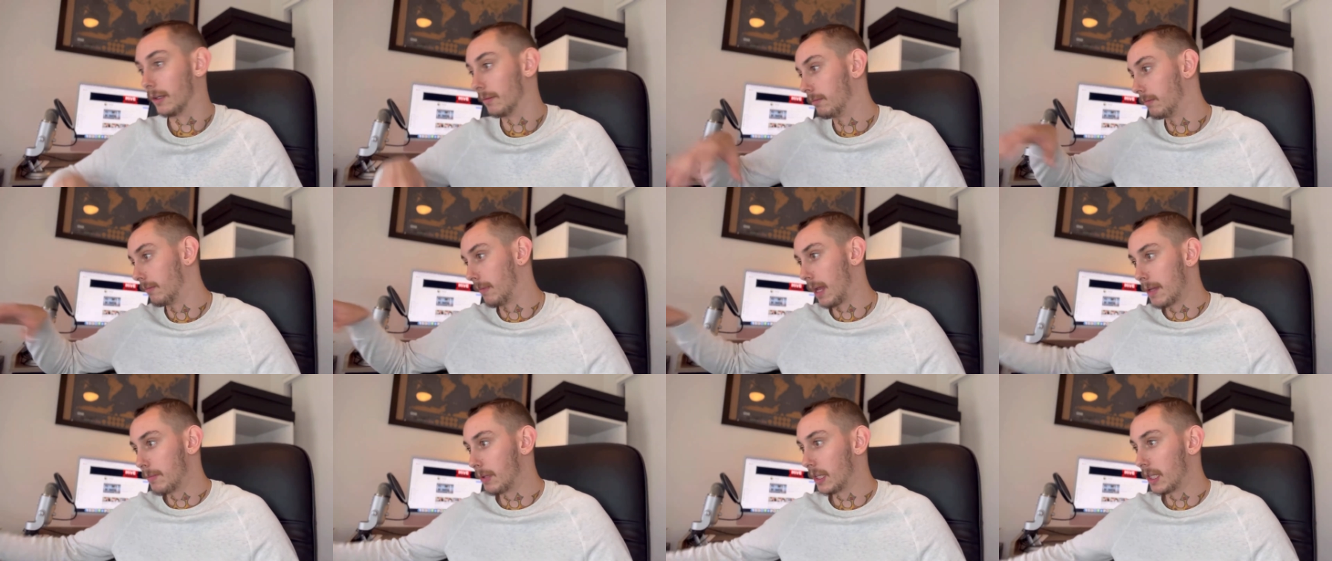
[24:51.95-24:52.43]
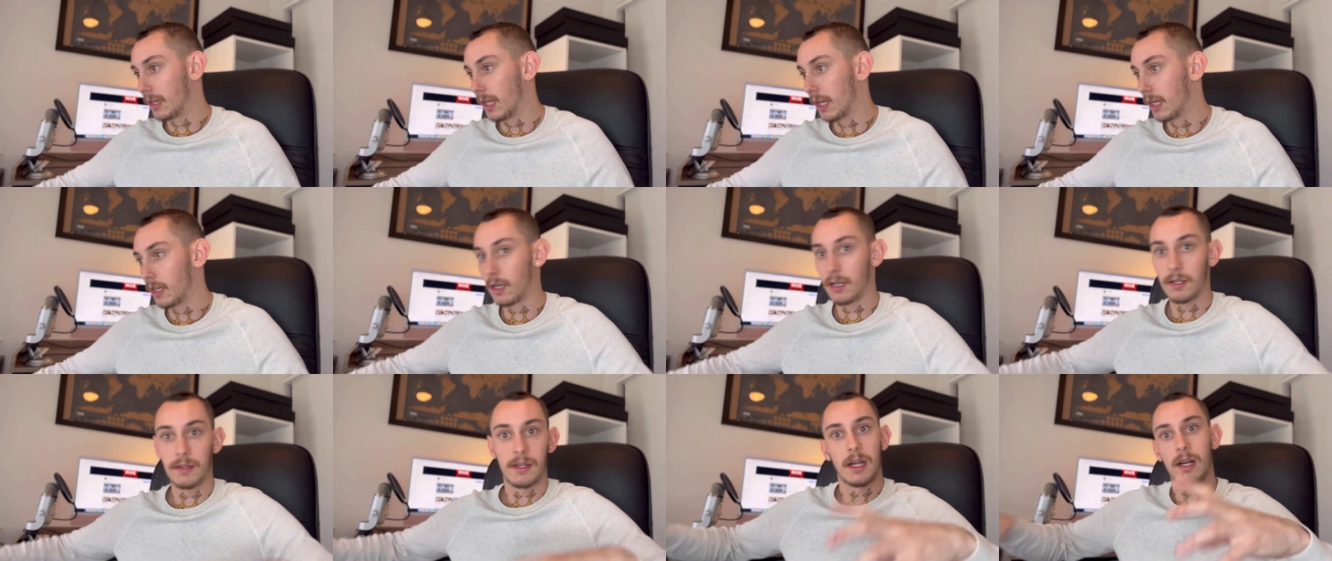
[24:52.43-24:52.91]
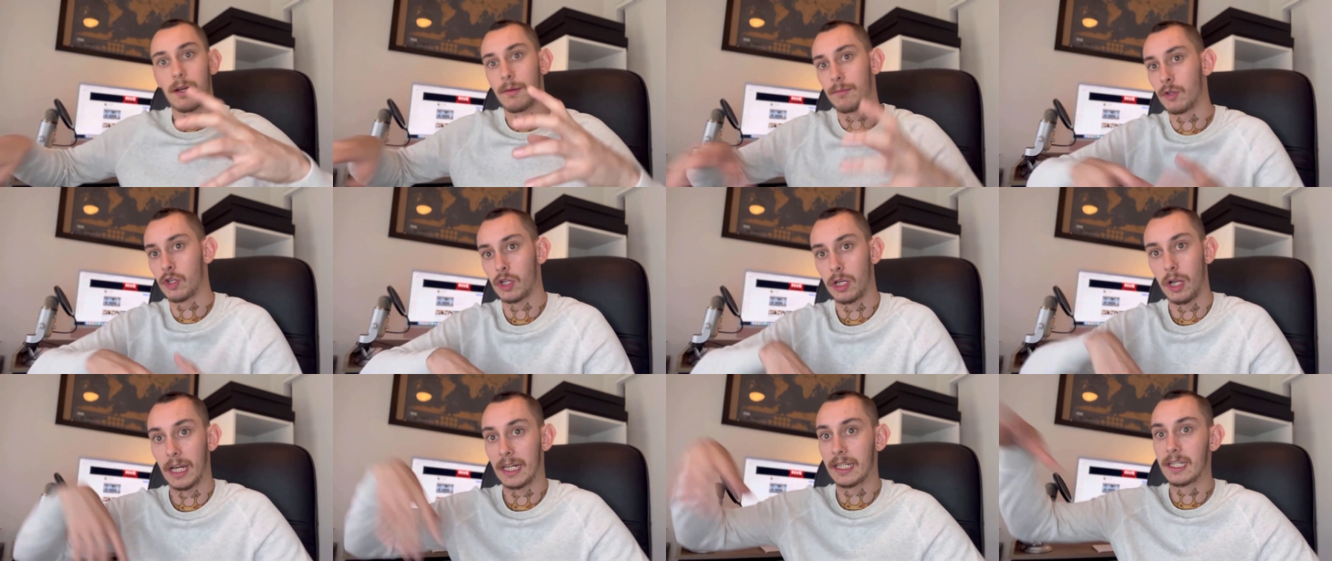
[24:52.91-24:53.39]
Maybe then I'm
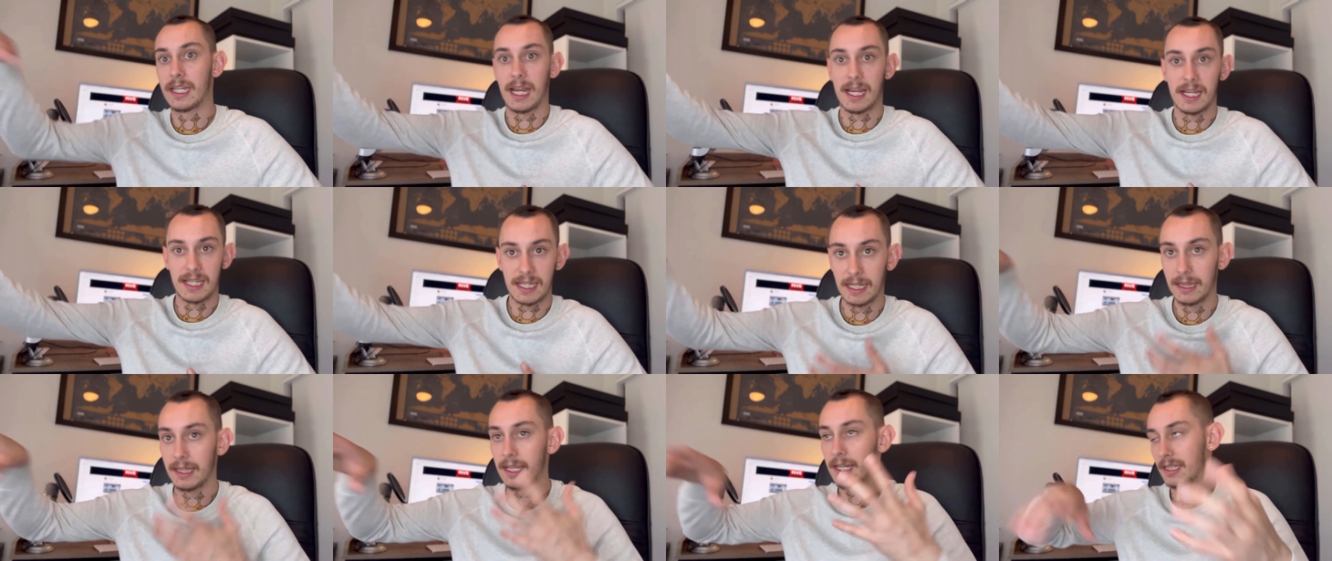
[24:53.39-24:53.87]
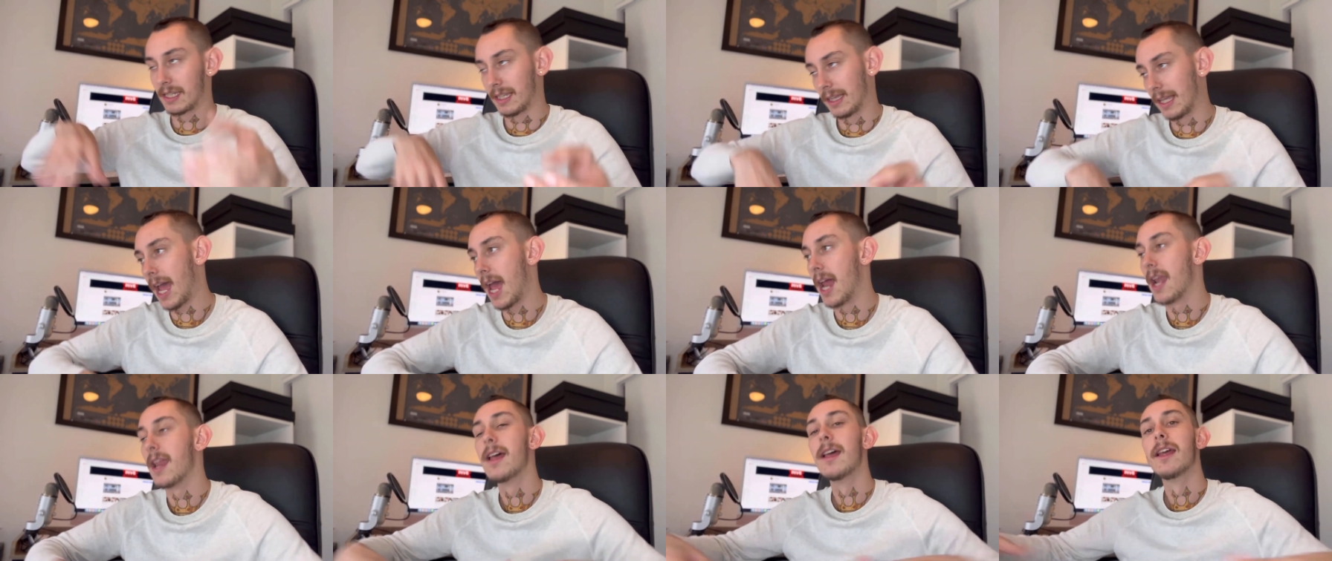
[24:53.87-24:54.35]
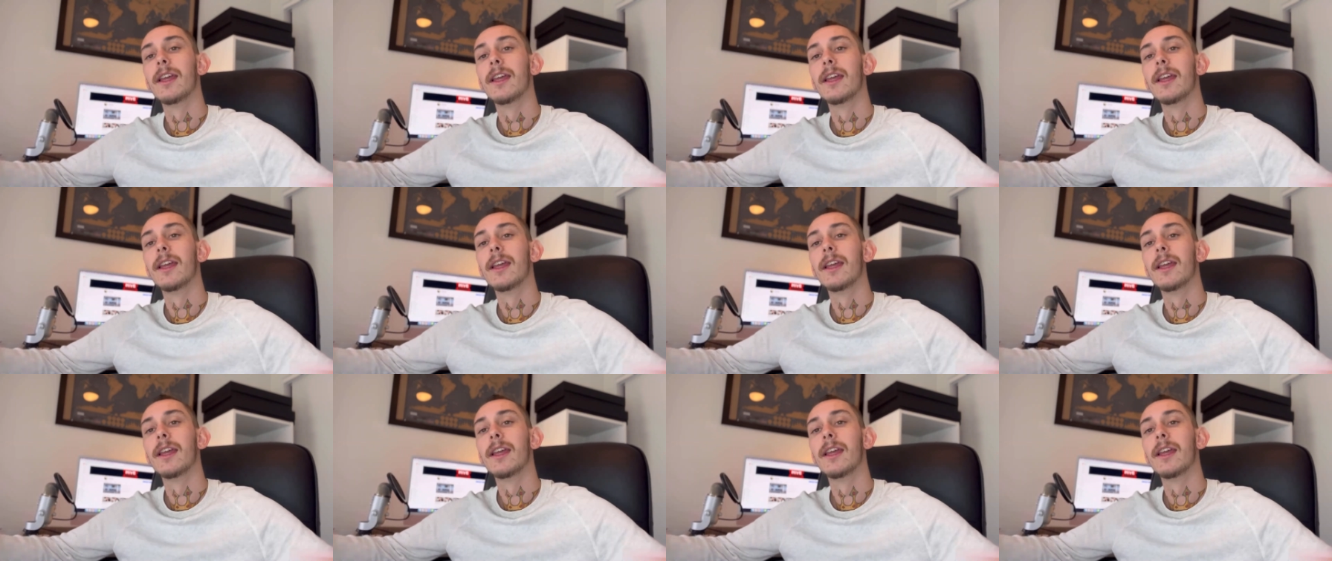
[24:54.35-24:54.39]
like testing this and that.